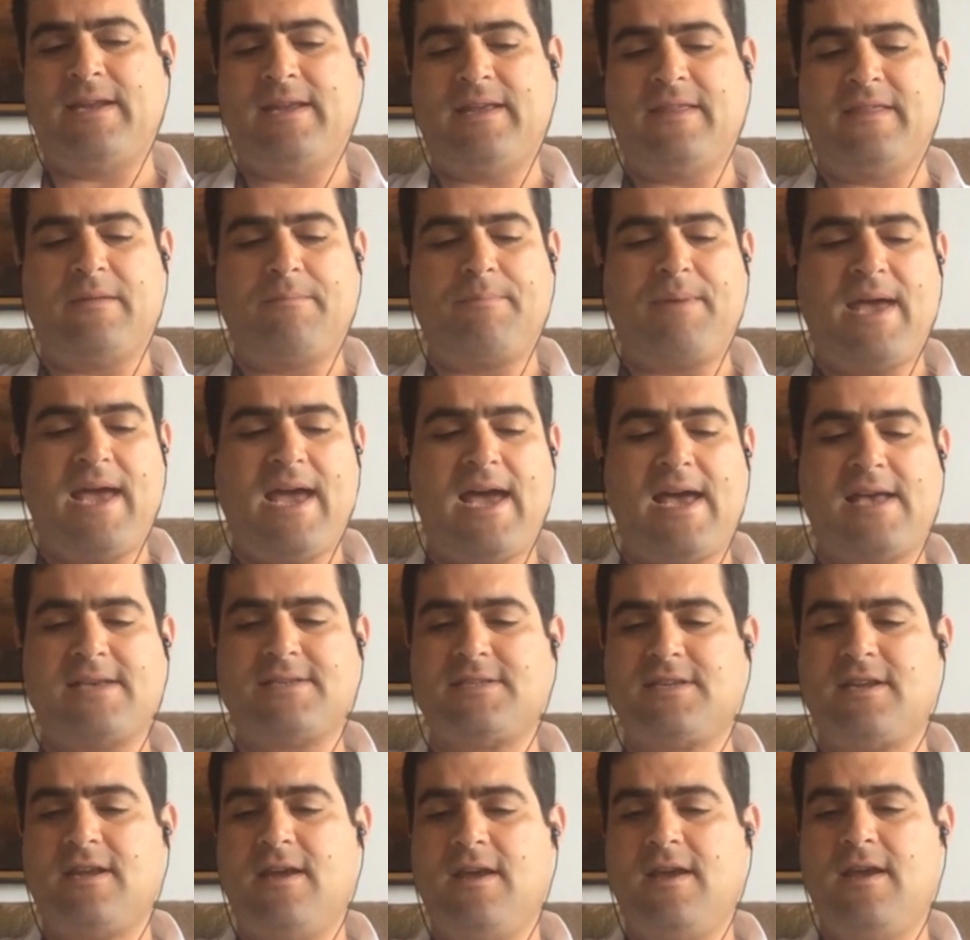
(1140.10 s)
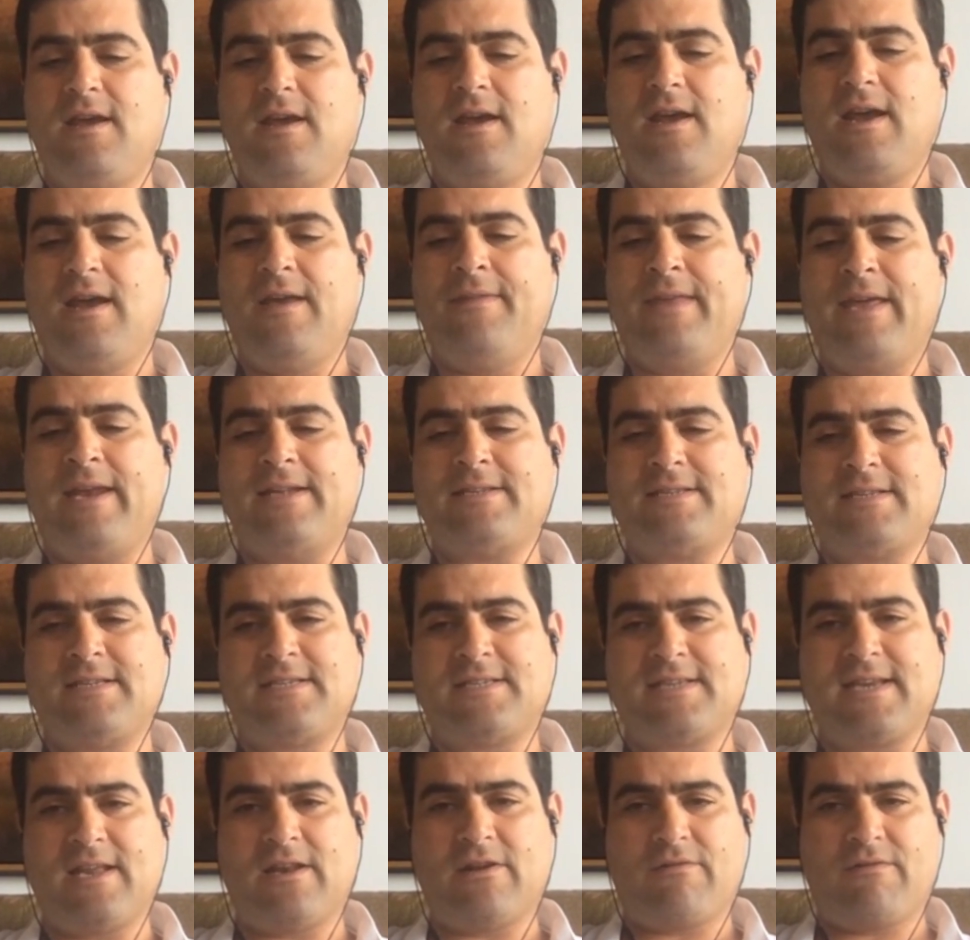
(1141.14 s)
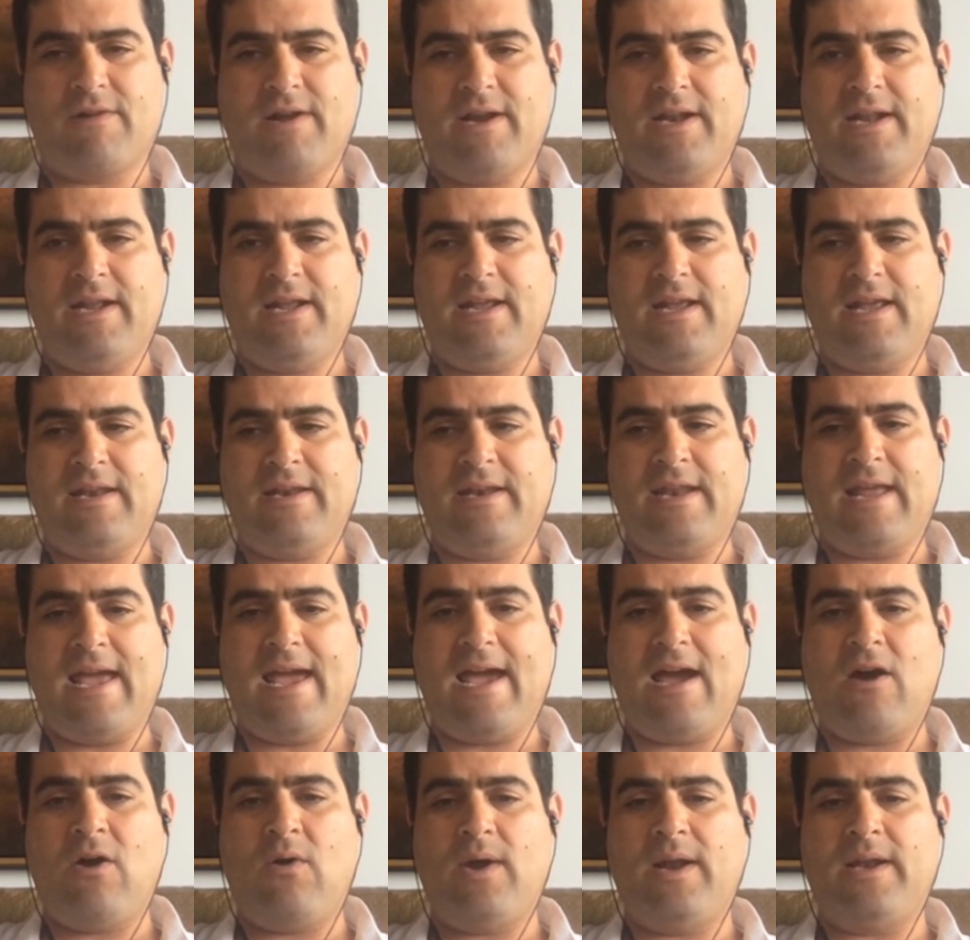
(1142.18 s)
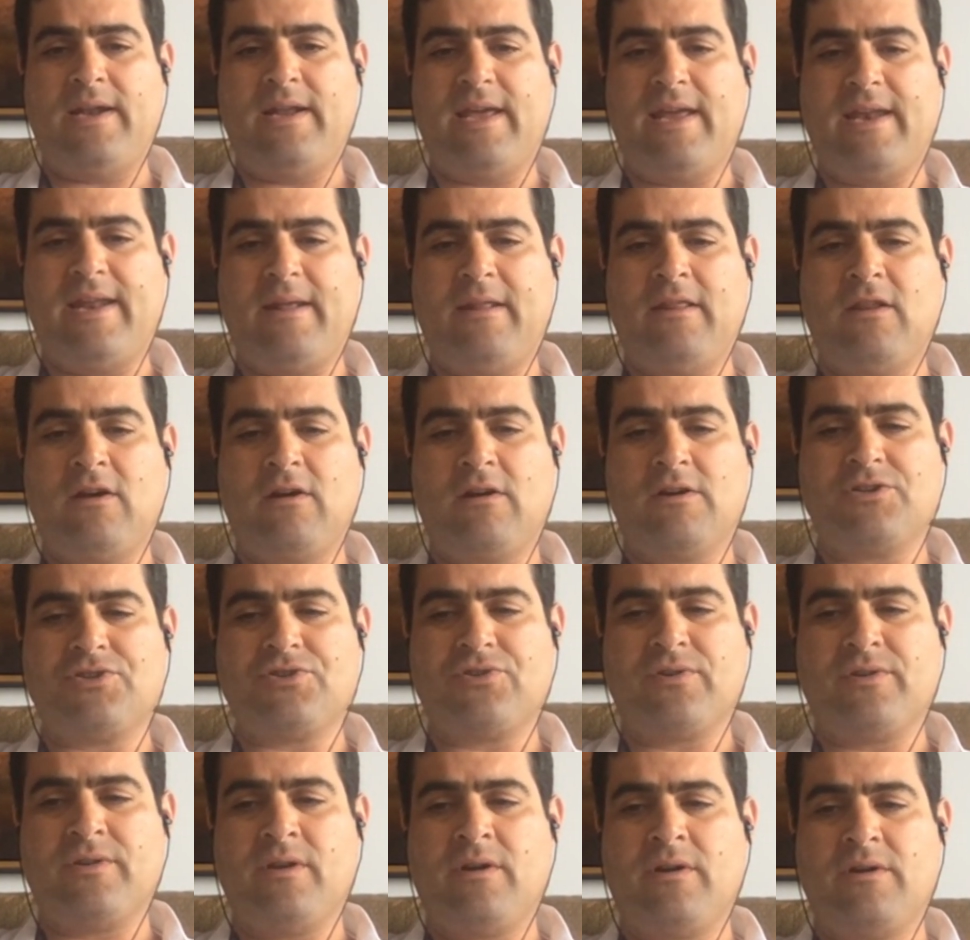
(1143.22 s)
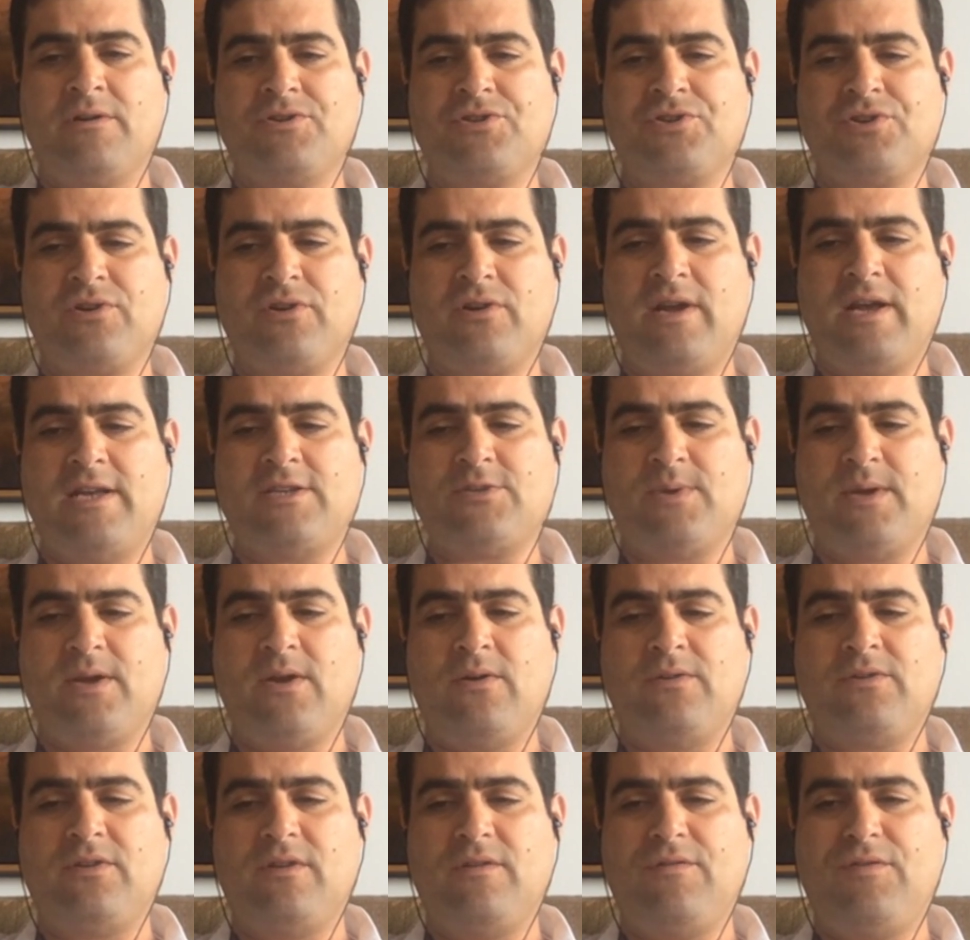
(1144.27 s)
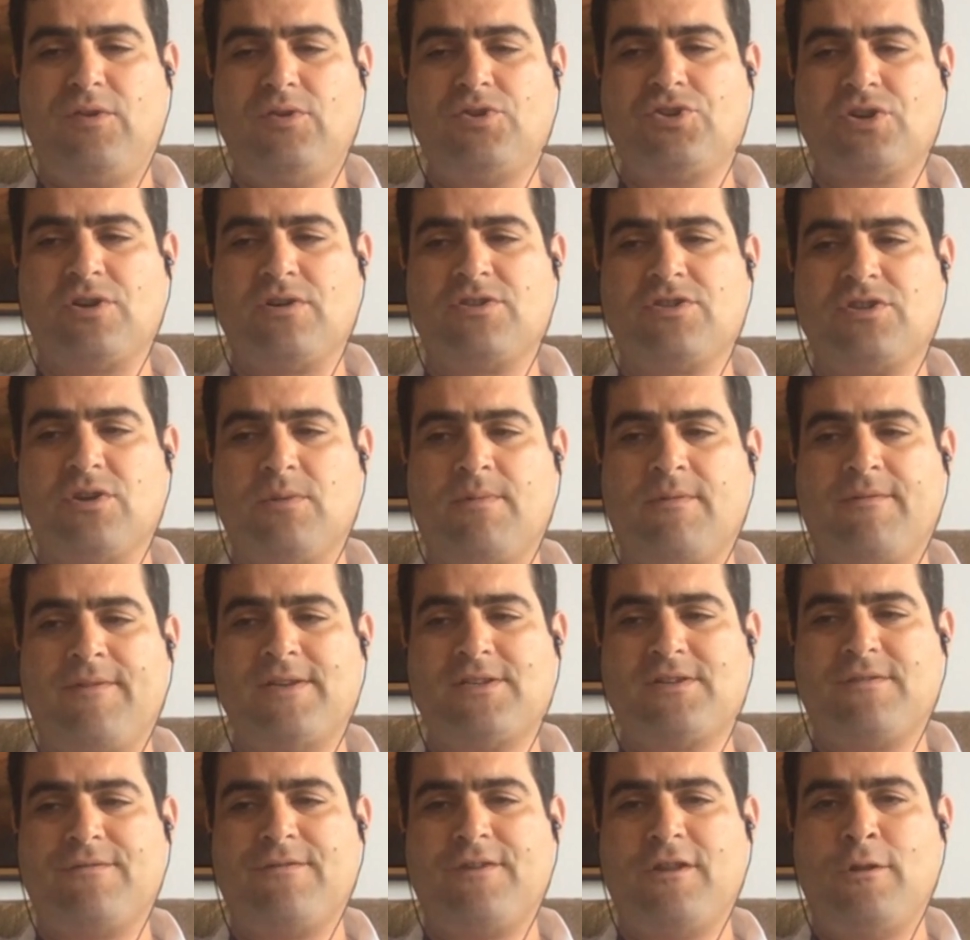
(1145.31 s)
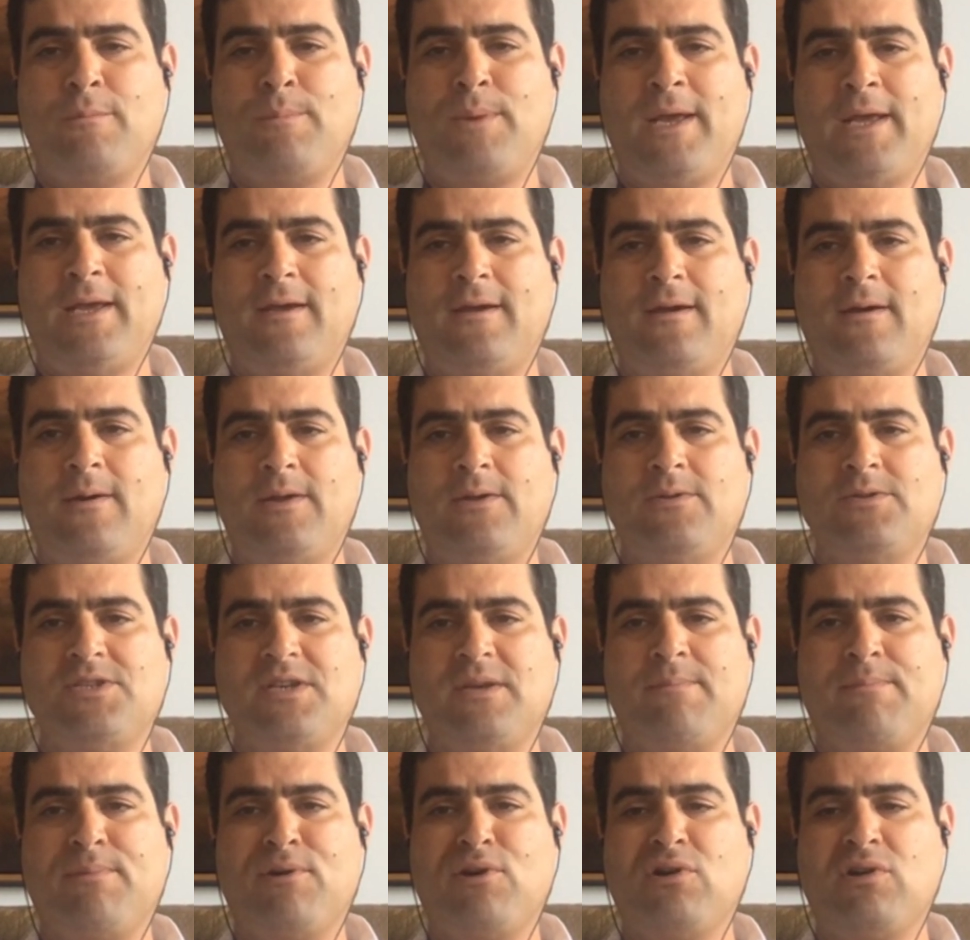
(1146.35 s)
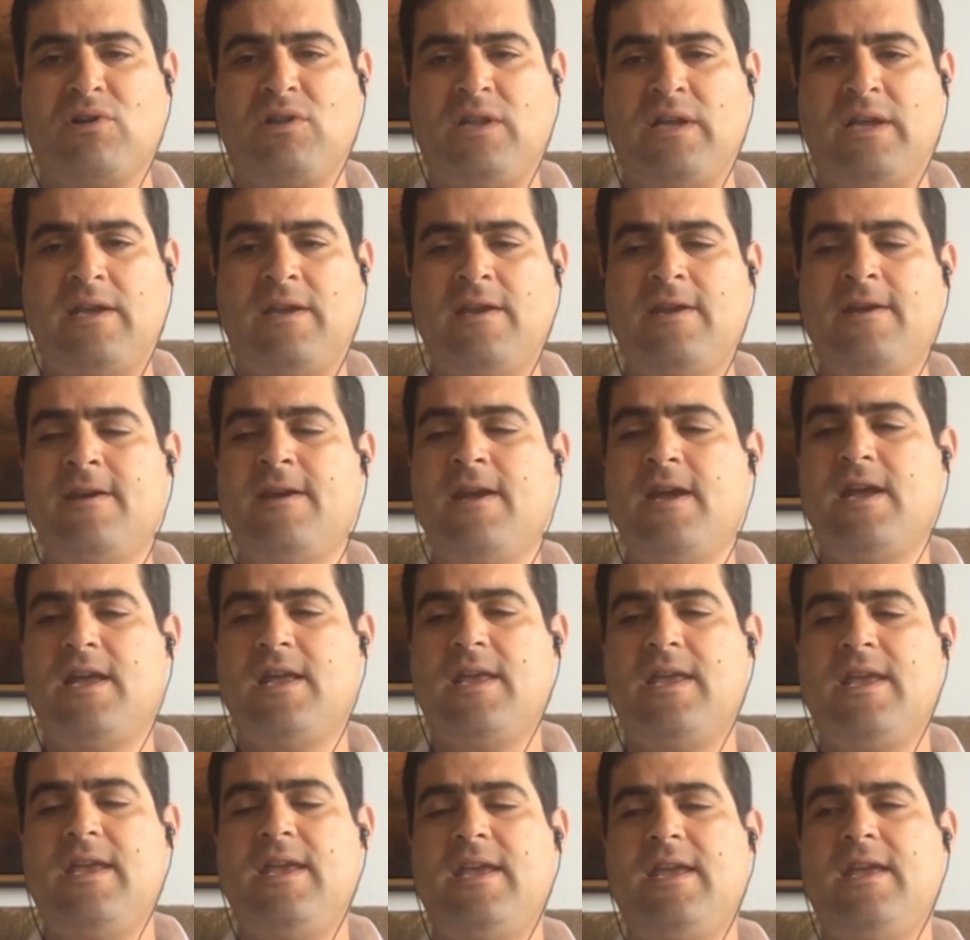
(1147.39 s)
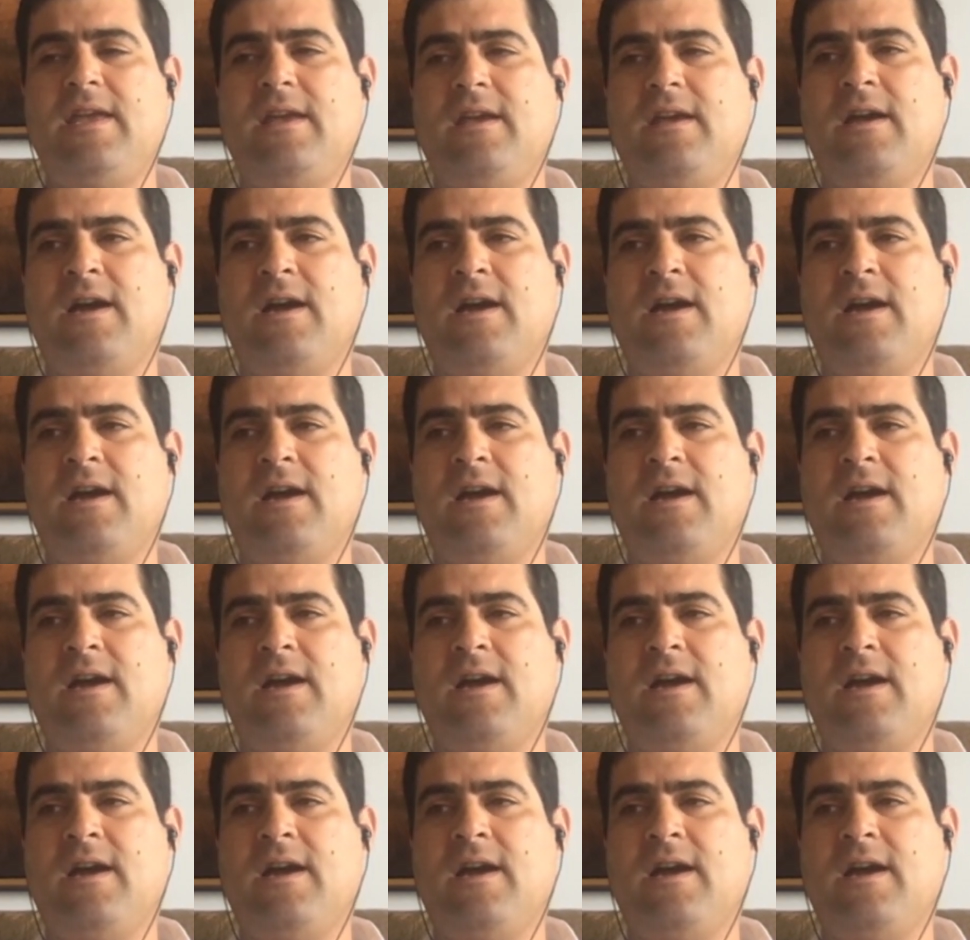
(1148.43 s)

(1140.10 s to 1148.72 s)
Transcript: in the past and that it's accelerating now and getting larger and larger as we go into the future. So Professor Filipenko at UC Berkeley, he